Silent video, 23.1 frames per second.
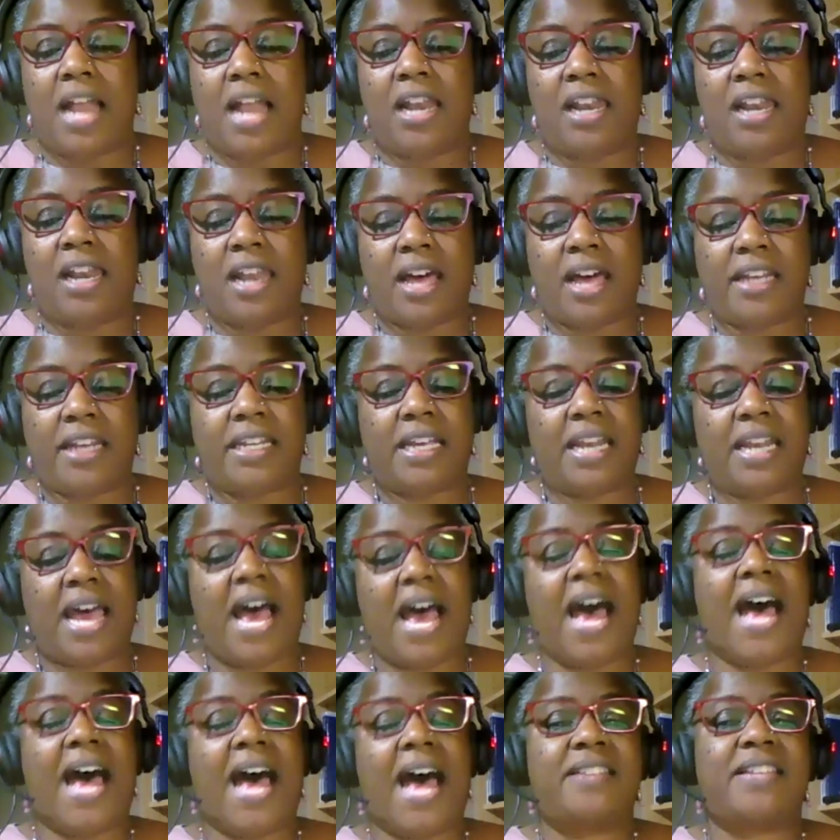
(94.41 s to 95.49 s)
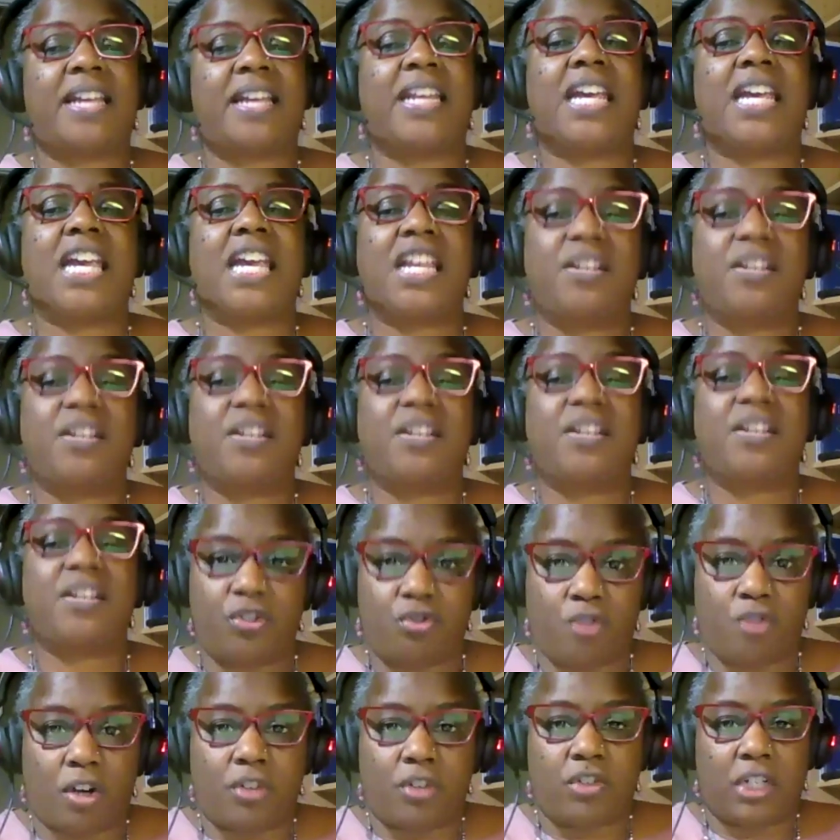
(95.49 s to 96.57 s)
London has an
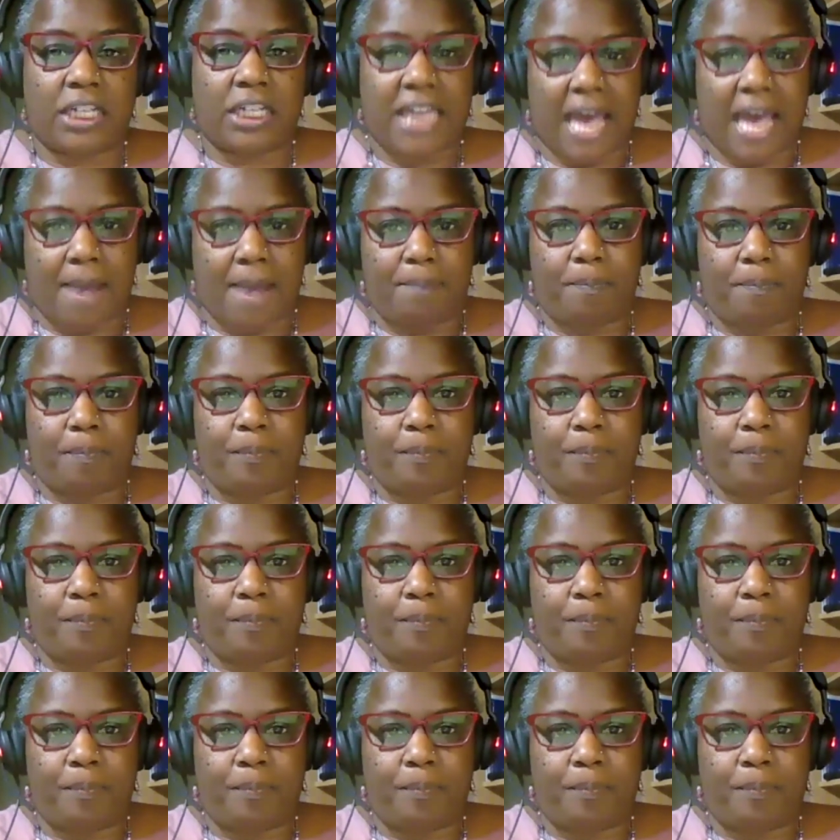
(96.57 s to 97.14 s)
infrastructure gap.